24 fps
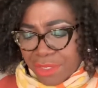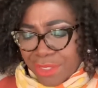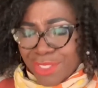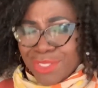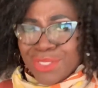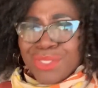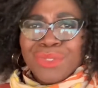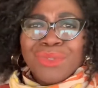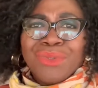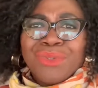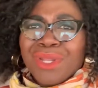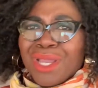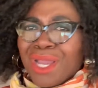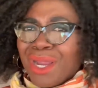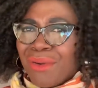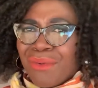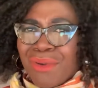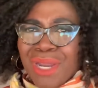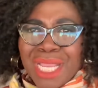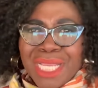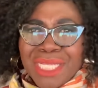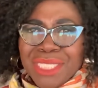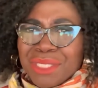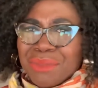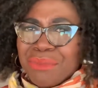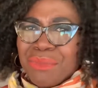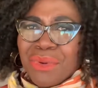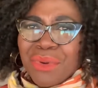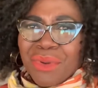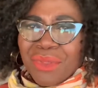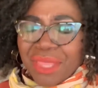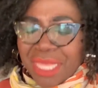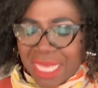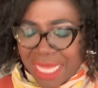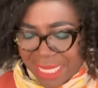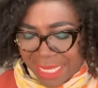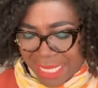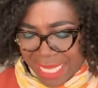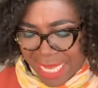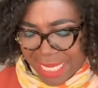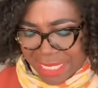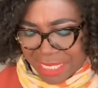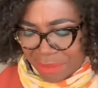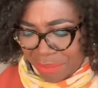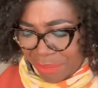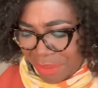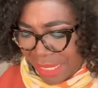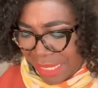Do not write more than
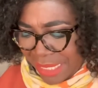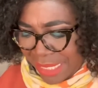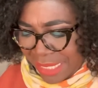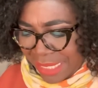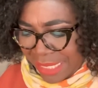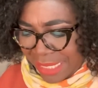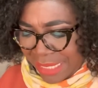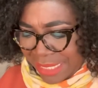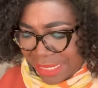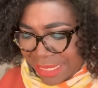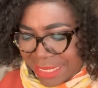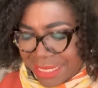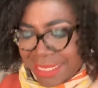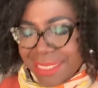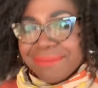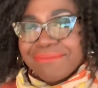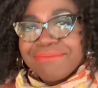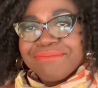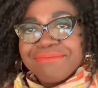that, please.